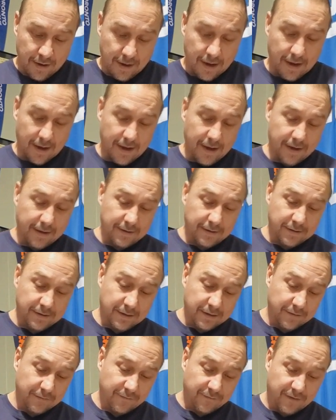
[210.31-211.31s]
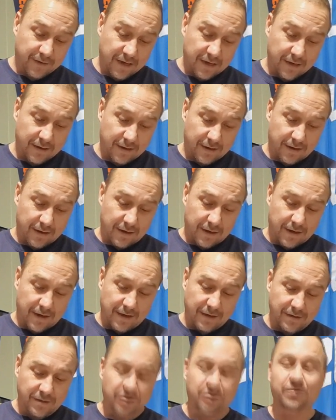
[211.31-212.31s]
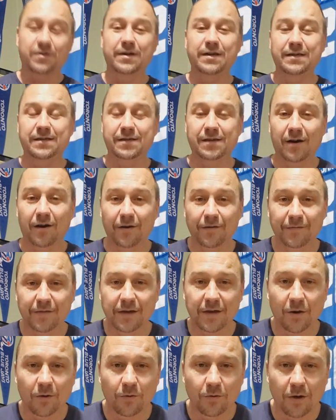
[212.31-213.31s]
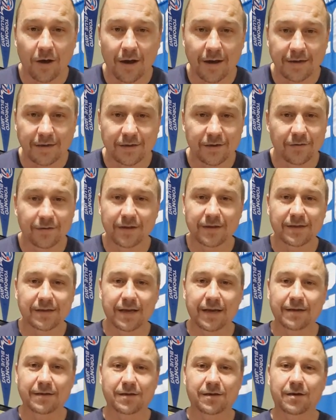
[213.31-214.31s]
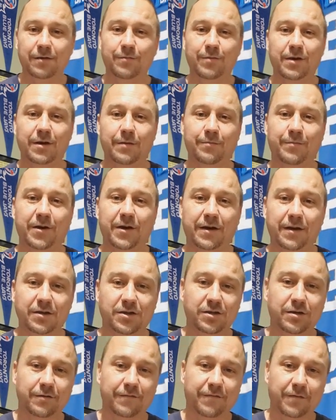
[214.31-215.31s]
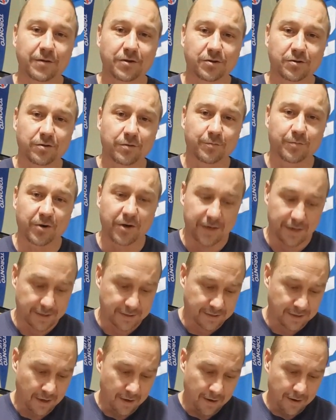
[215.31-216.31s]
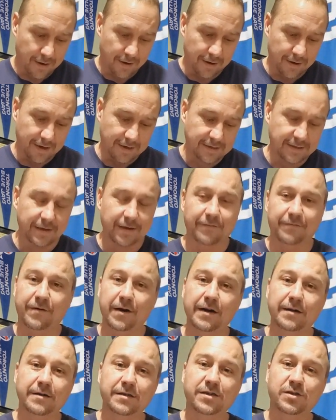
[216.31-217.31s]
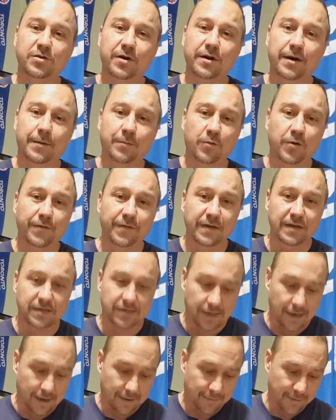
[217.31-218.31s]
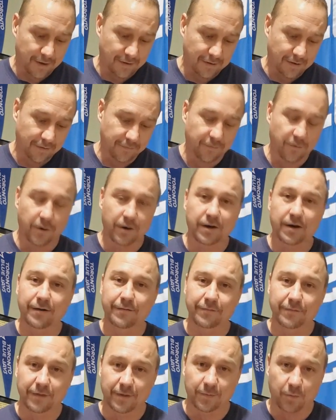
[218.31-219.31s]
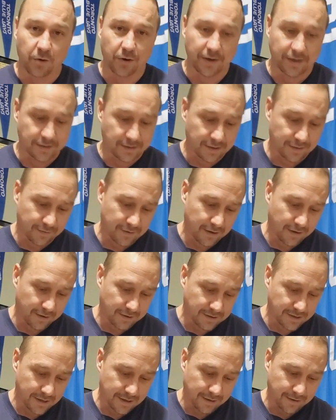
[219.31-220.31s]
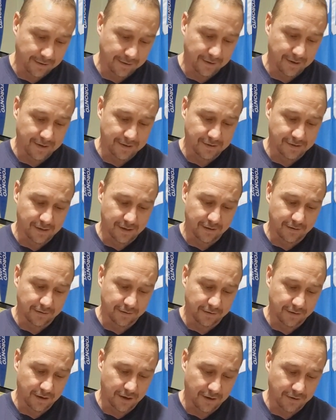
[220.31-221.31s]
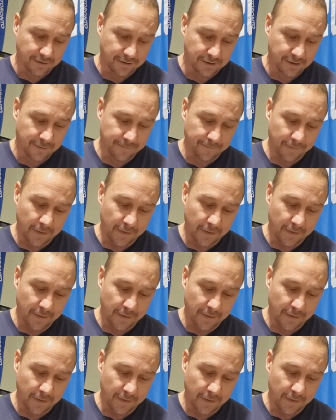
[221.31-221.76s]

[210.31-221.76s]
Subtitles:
And the injuries on the O-line to the Saints could be a big issue for Drew Brees. I like San Fran to straight up win this game and therefore cover the points that they are taking as underdogs.